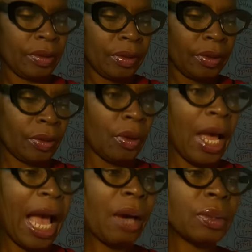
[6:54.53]
So
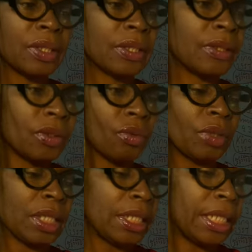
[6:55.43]
out is
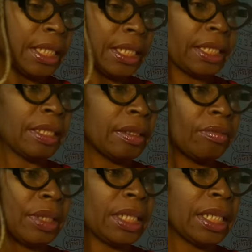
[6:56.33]
really
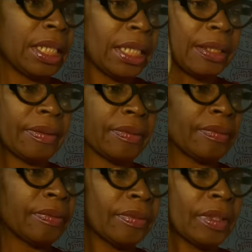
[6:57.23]
beginning,
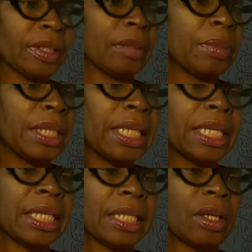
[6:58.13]
the
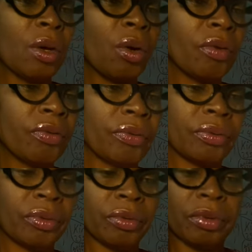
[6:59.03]
beginning of
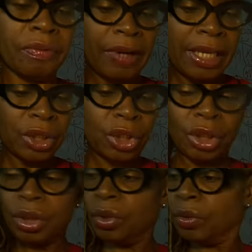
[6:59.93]

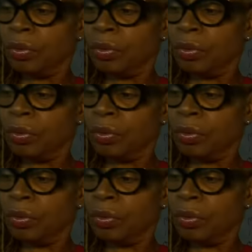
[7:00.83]
reflection,